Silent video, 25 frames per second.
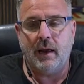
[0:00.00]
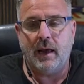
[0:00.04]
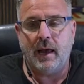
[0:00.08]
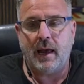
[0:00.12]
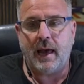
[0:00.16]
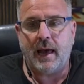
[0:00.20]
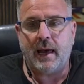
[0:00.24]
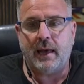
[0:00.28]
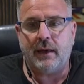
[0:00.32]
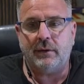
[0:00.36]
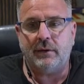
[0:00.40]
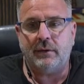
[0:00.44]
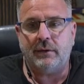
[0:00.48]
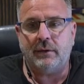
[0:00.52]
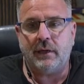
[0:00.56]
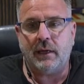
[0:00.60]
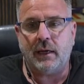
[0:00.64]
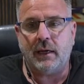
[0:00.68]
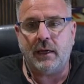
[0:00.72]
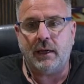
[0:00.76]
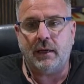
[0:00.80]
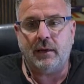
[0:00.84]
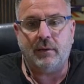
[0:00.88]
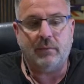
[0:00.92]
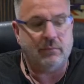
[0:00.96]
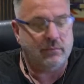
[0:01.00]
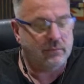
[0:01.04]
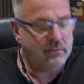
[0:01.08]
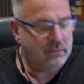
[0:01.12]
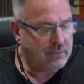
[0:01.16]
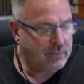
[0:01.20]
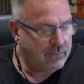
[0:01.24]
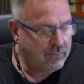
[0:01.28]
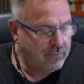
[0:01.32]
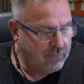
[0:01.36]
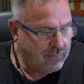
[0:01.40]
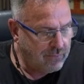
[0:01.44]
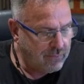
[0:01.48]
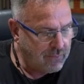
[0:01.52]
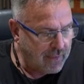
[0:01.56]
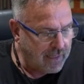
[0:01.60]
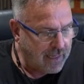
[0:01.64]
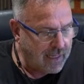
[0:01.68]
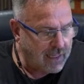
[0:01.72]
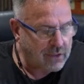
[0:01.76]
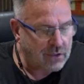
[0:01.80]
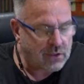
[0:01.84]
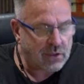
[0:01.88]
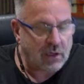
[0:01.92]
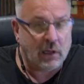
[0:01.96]
And they
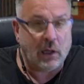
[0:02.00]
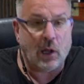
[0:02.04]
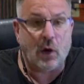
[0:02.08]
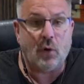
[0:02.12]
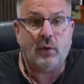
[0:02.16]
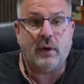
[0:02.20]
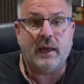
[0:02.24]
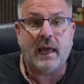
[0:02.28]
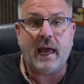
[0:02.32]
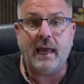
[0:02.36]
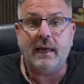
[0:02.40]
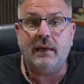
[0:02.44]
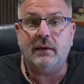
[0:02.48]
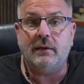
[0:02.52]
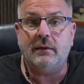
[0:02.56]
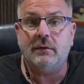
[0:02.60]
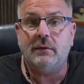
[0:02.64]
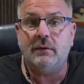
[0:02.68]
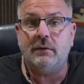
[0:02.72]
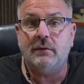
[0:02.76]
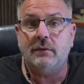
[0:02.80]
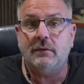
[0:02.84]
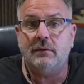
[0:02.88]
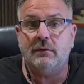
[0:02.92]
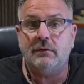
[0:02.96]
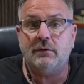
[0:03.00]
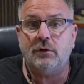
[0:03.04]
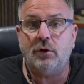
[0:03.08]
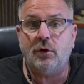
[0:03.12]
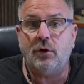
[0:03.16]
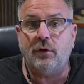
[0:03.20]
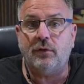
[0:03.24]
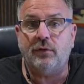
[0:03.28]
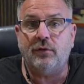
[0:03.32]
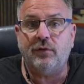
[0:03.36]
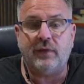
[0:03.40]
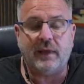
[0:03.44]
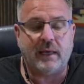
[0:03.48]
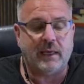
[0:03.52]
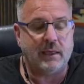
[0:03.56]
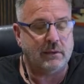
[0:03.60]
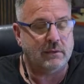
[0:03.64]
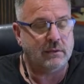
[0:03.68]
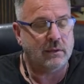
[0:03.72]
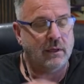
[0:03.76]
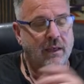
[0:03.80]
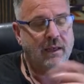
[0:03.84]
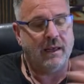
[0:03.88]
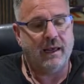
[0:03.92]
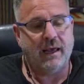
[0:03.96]
get to locate certain things.
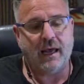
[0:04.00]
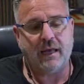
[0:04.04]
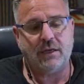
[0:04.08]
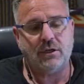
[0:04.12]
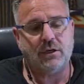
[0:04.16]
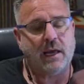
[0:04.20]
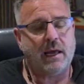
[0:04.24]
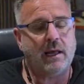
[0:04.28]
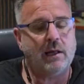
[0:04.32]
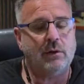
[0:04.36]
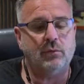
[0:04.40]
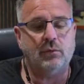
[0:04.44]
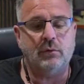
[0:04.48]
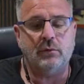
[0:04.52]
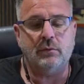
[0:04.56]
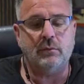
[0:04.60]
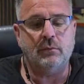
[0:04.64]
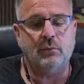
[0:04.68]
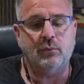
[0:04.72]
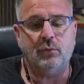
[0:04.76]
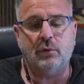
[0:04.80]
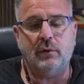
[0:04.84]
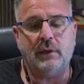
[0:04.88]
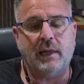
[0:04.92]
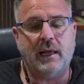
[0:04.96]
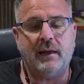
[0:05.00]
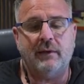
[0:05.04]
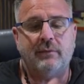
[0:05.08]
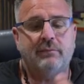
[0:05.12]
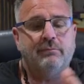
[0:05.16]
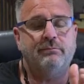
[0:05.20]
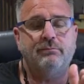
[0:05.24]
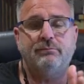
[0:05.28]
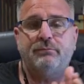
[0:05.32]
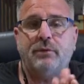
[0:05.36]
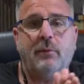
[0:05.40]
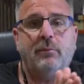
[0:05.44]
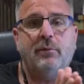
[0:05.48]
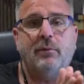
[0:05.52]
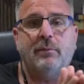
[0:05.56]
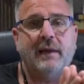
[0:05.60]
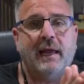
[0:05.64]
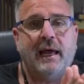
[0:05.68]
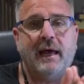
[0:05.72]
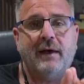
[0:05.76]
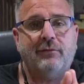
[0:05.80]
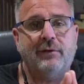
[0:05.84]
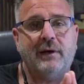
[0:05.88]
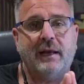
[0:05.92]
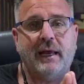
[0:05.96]
A child will probably
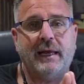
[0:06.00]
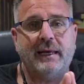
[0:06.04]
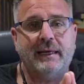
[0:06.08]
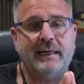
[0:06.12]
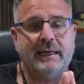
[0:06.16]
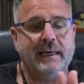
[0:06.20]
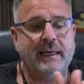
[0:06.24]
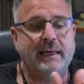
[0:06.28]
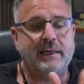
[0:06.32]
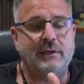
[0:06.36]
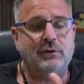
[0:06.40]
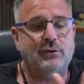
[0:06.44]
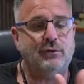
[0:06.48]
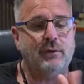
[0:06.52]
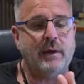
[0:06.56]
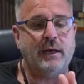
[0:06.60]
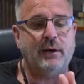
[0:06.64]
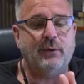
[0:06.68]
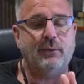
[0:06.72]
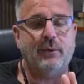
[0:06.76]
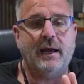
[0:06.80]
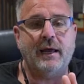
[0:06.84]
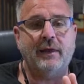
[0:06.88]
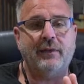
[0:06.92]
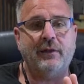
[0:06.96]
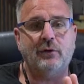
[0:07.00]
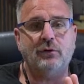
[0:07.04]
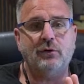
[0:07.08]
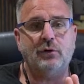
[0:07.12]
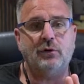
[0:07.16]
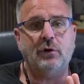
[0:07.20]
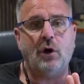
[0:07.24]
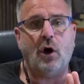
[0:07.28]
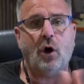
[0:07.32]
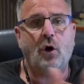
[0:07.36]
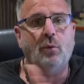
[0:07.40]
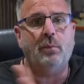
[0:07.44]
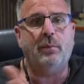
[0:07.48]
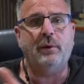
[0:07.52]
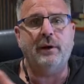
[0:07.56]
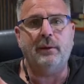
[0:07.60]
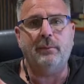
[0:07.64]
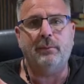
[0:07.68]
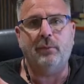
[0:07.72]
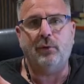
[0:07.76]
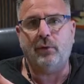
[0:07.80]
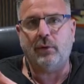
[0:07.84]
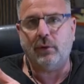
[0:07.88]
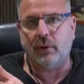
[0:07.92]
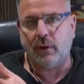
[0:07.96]
have an idea straight away. They'll just open a
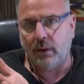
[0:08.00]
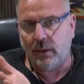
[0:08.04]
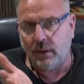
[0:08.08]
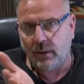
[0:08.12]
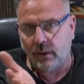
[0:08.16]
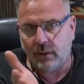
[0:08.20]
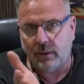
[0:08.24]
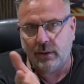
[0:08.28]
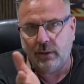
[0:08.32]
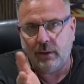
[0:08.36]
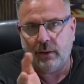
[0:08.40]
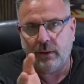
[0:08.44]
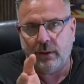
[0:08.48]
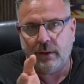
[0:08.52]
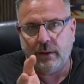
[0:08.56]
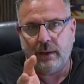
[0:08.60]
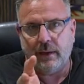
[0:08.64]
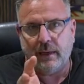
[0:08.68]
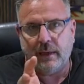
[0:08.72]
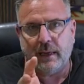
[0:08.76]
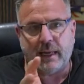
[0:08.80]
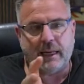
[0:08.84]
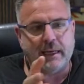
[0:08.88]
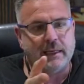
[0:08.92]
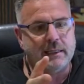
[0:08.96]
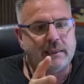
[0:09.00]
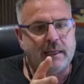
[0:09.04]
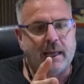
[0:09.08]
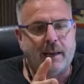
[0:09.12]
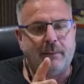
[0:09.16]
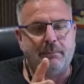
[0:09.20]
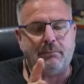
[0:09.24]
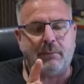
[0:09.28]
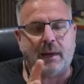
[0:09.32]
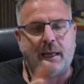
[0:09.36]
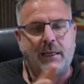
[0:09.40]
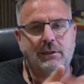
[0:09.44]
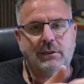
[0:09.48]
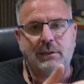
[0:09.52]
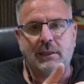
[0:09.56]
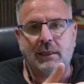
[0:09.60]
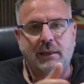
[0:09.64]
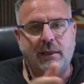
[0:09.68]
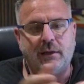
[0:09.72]
book. And it's like magic.